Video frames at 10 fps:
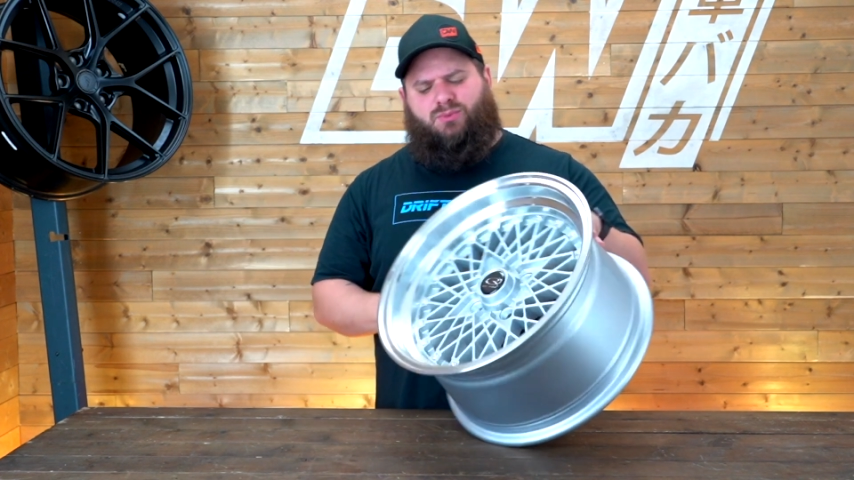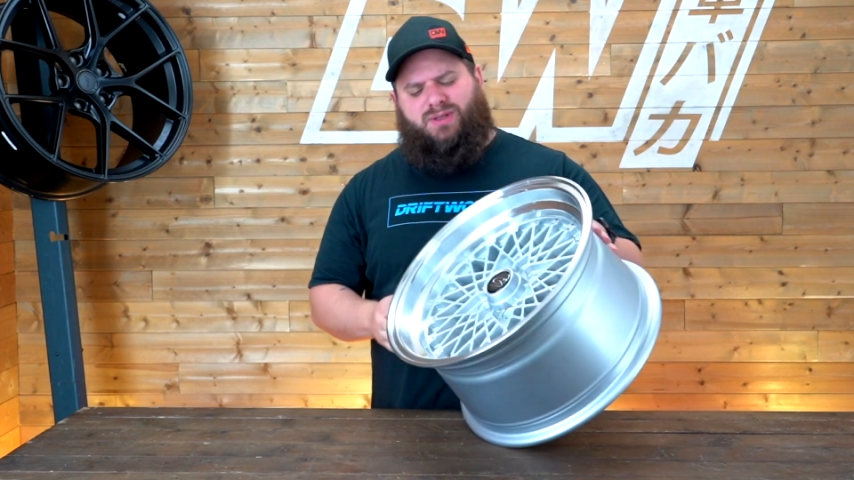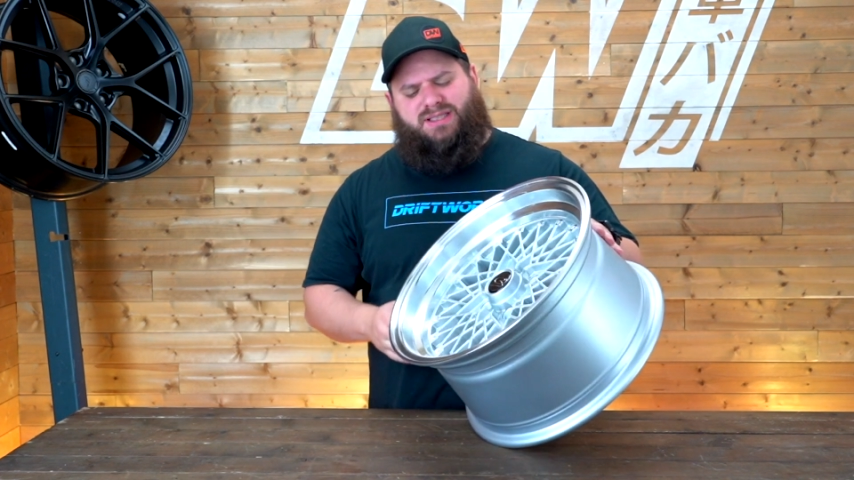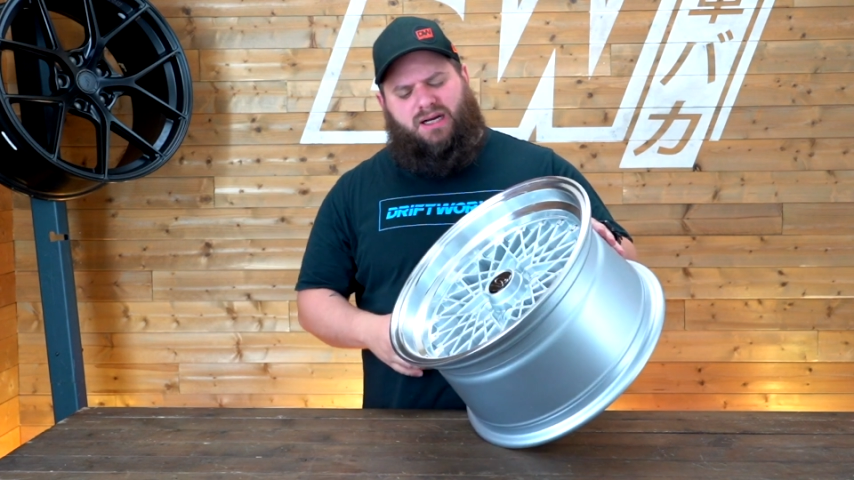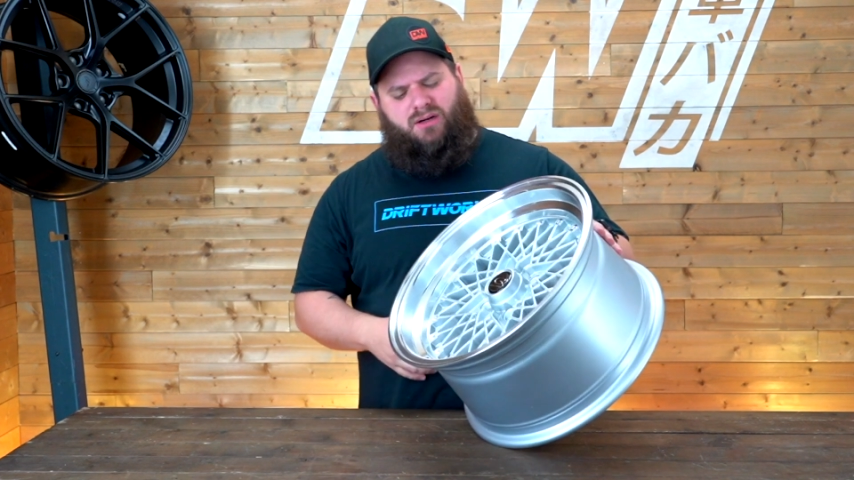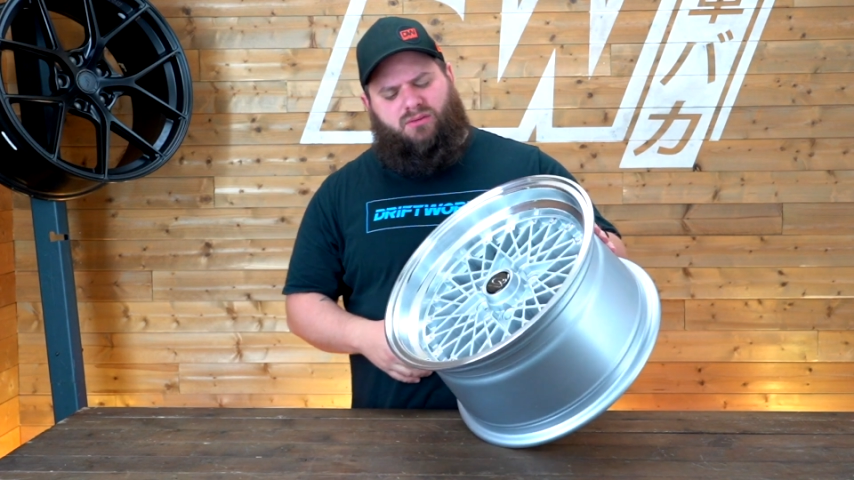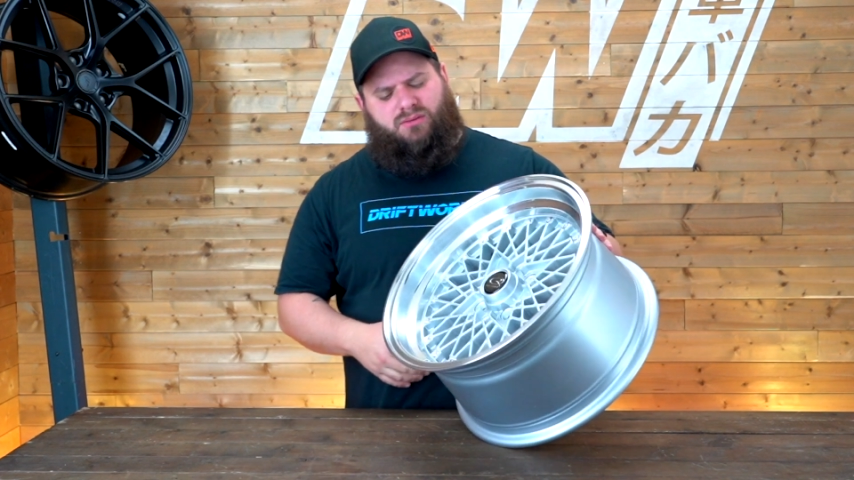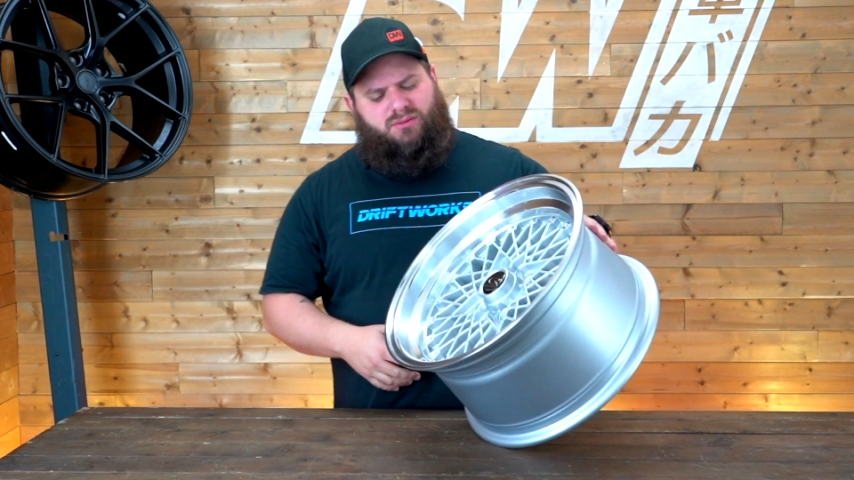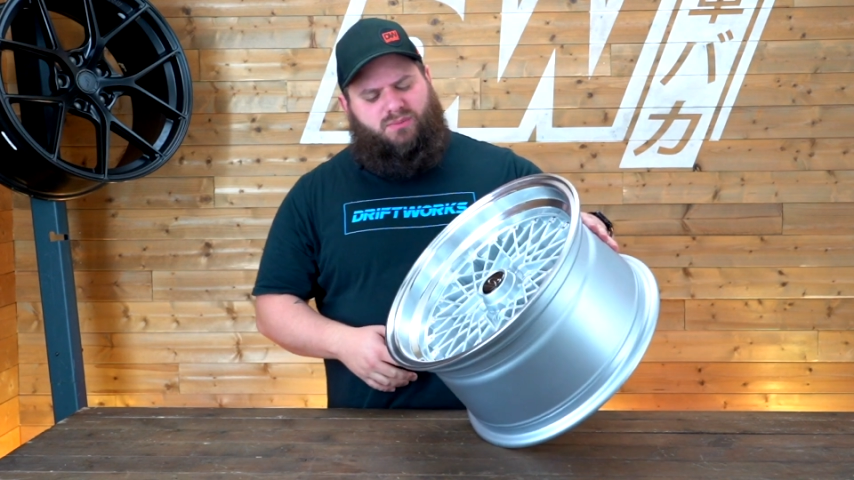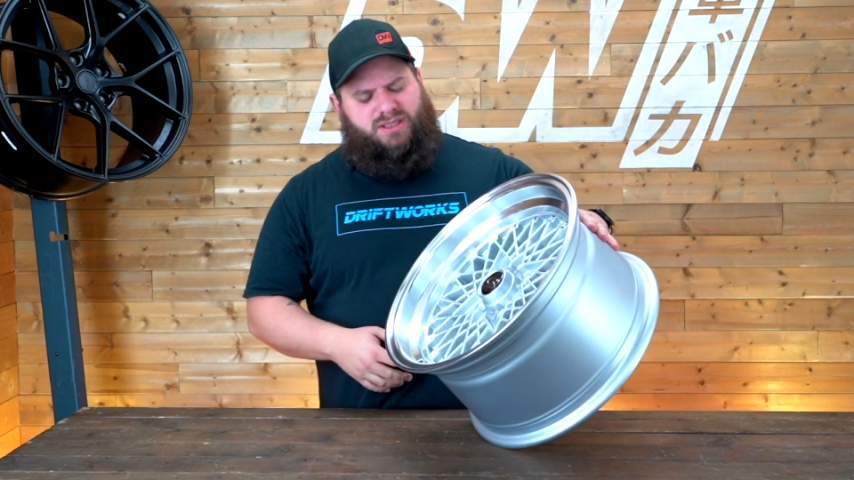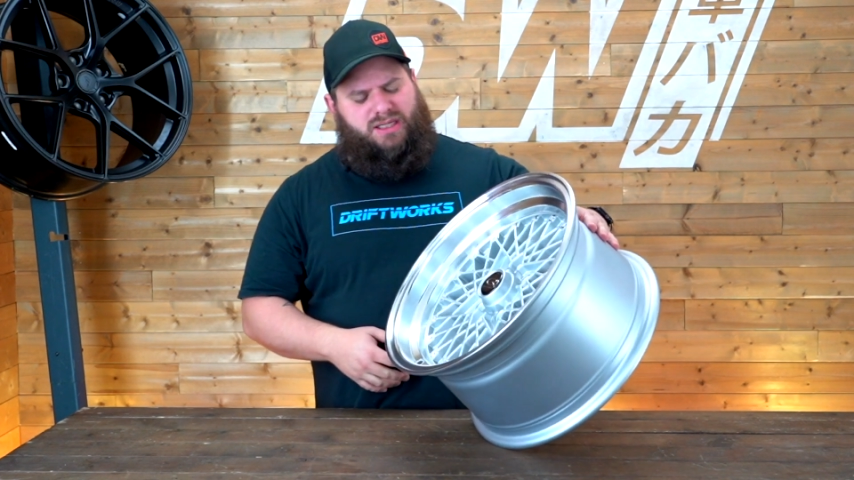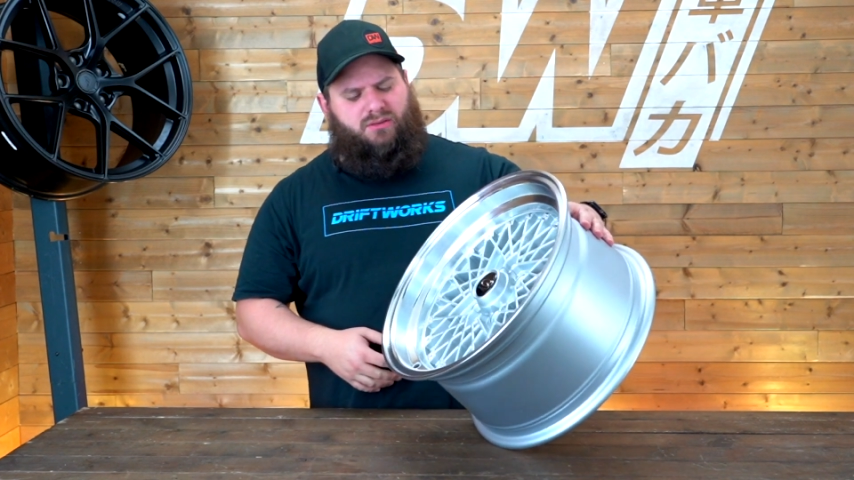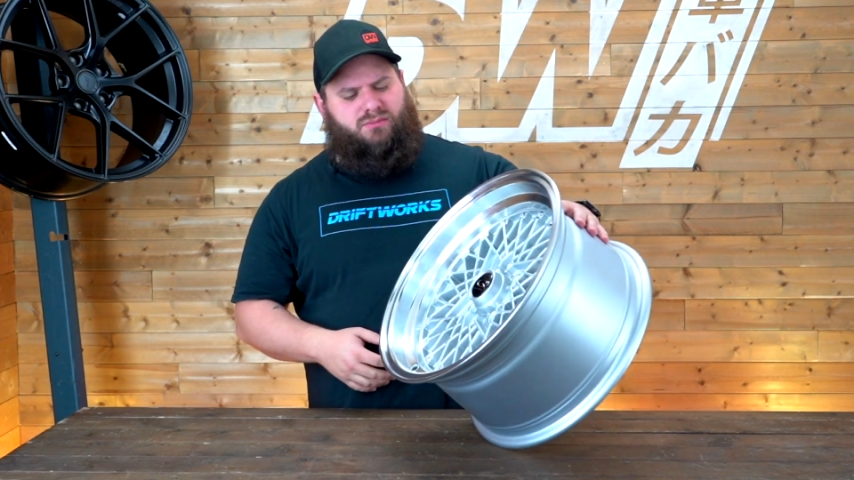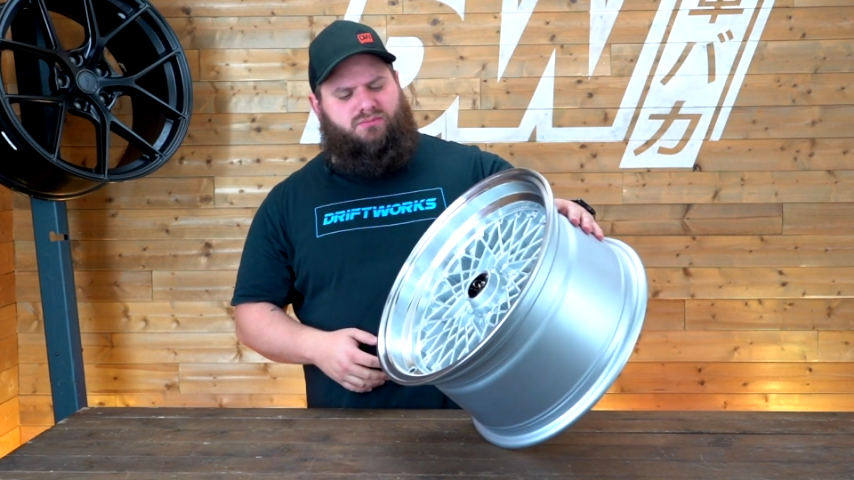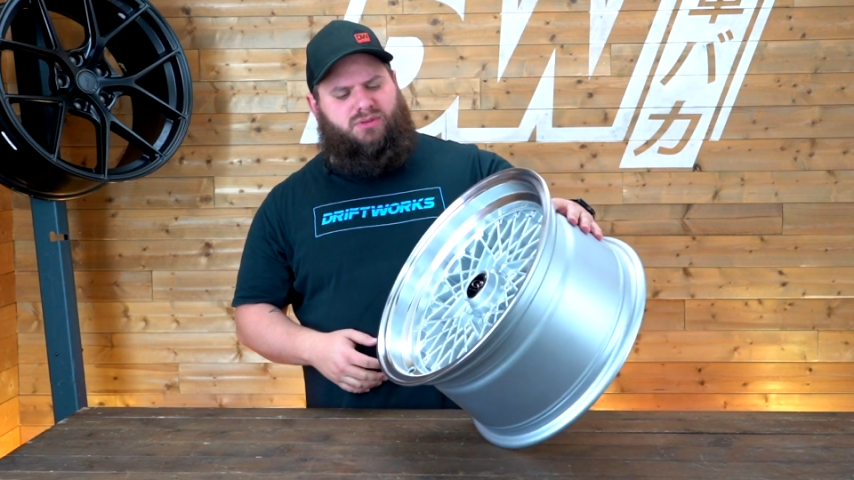we sell we sell